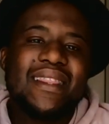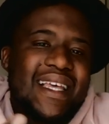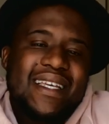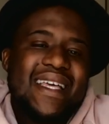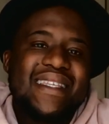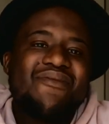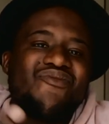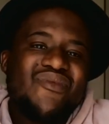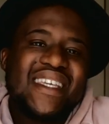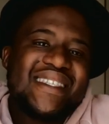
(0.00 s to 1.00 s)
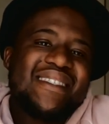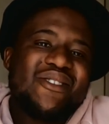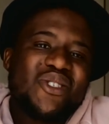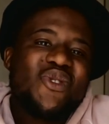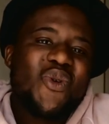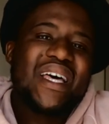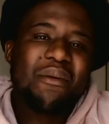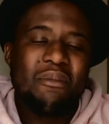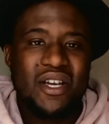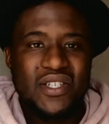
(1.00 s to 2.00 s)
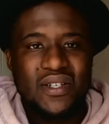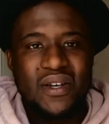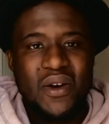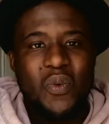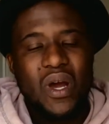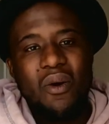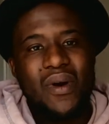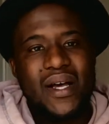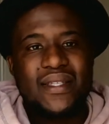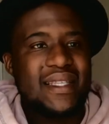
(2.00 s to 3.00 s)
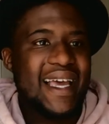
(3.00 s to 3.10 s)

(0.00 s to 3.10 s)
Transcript: like, it doesn't snow that much where I was.